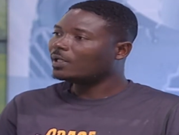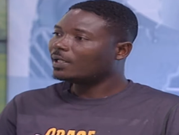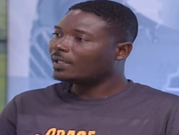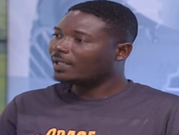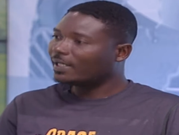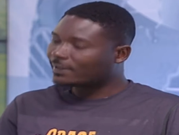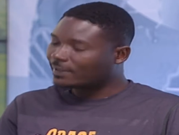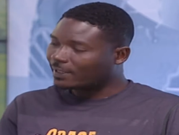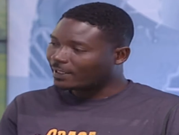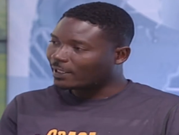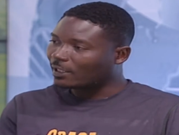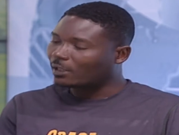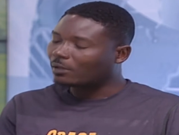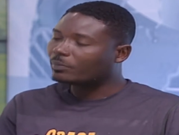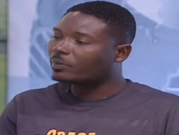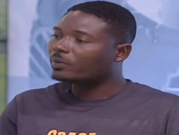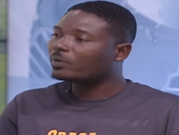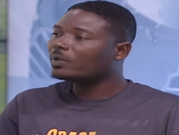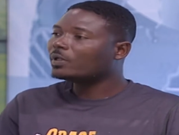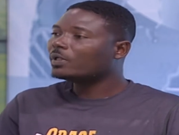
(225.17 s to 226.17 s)
Let's okay. help
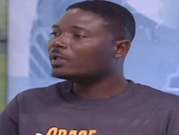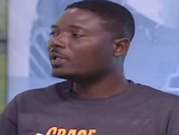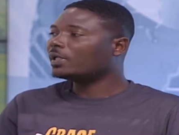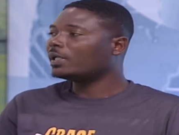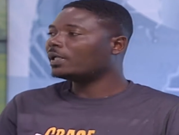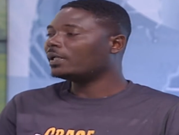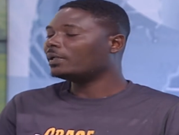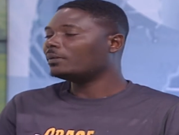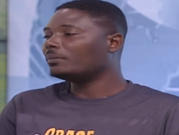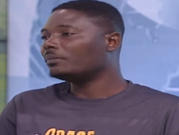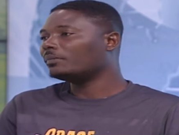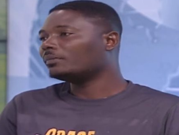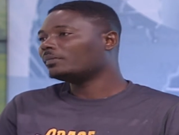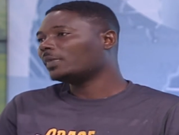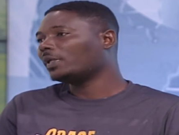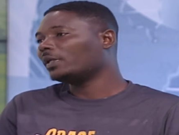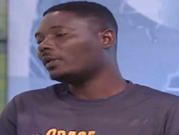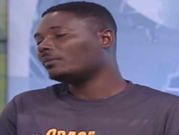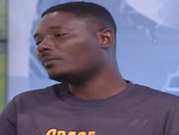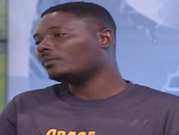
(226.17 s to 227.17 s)
um,
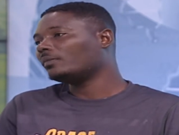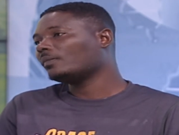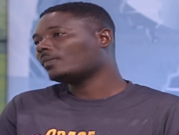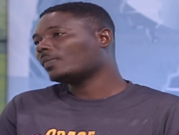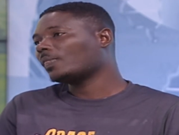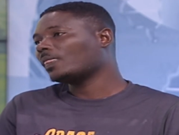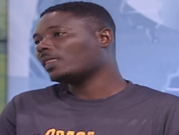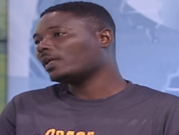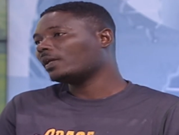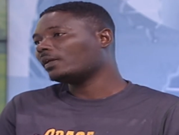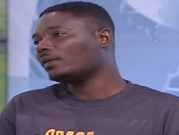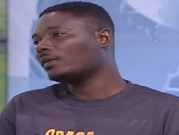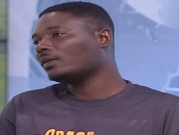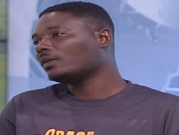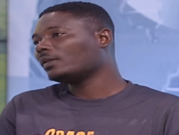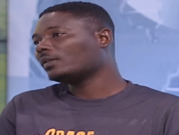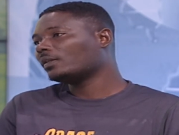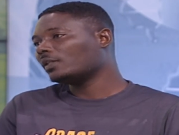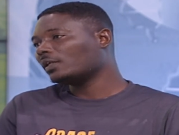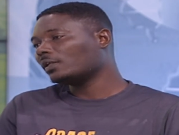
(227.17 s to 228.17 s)
um, the
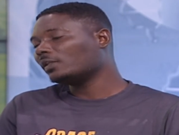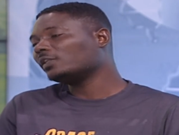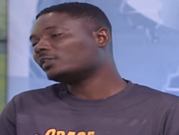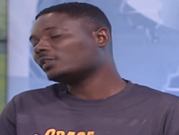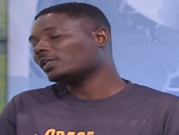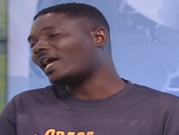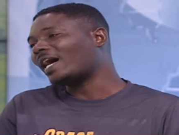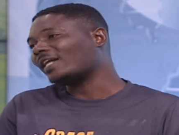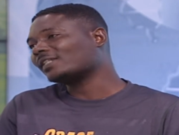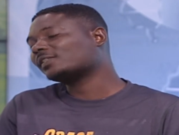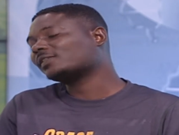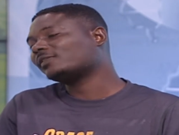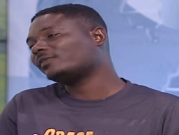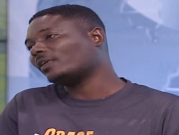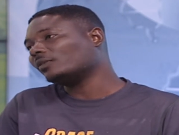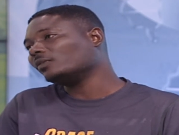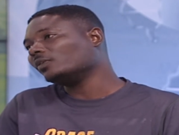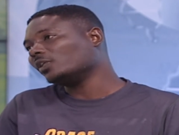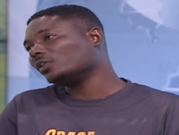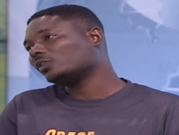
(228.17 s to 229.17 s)
Little Hearts, the Little
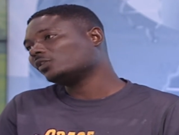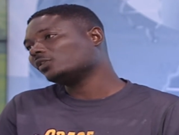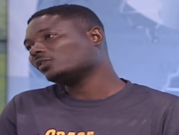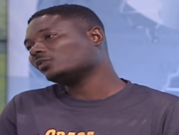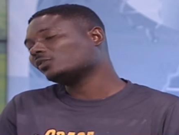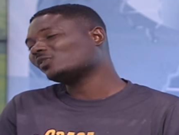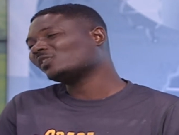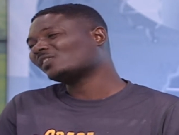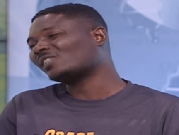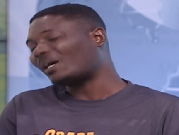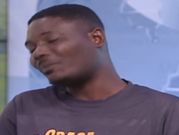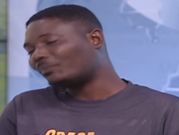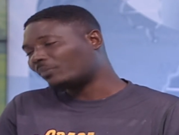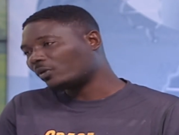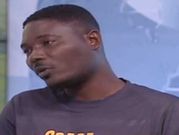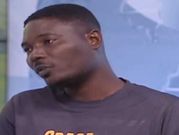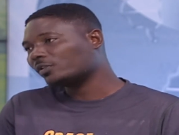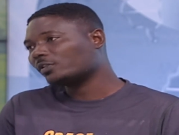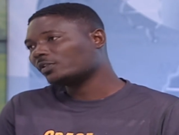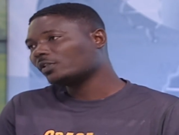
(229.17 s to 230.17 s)
Foundation them. to
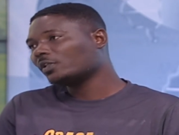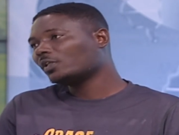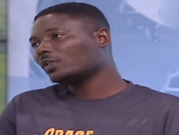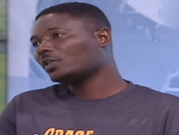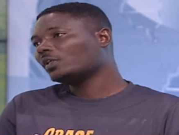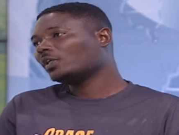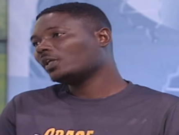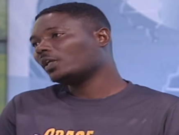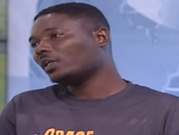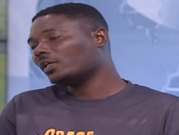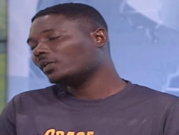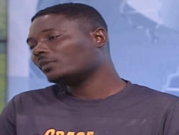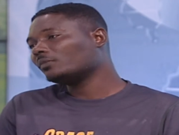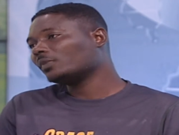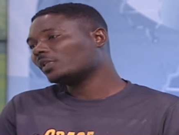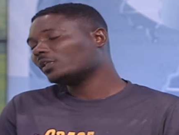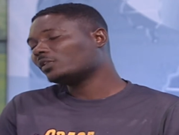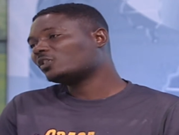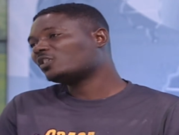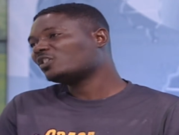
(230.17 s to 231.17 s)
support um,
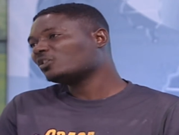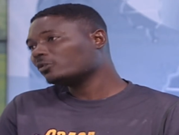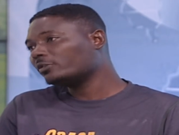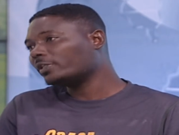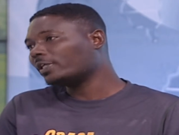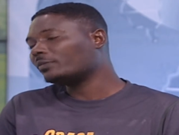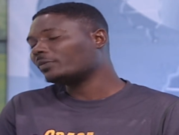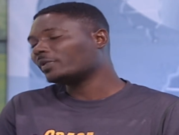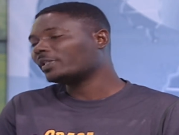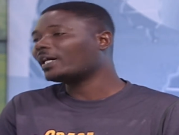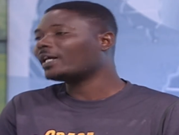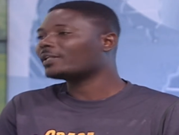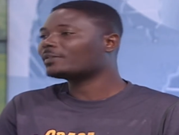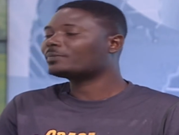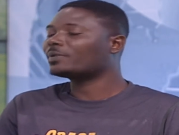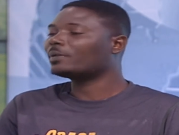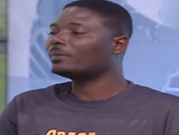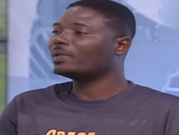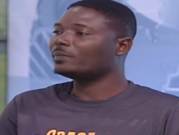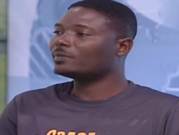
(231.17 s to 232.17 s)
the children with heart
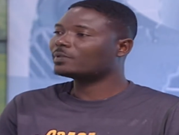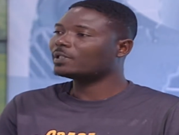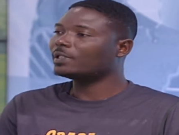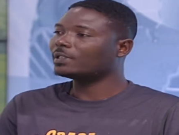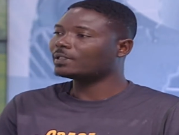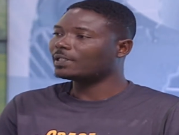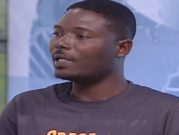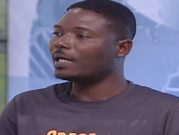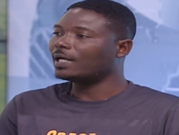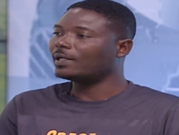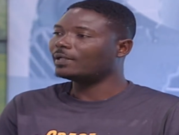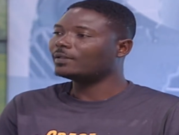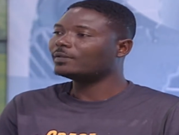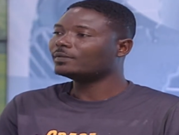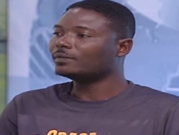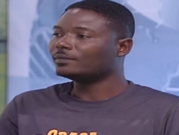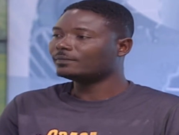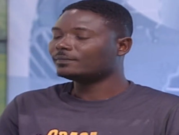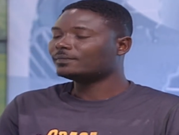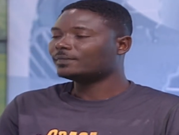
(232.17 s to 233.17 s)
problems in Ghana.
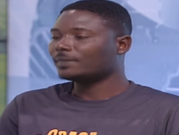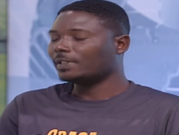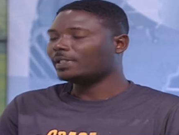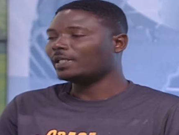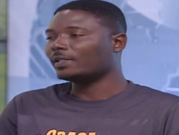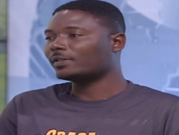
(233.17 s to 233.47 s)
Okay. Yes.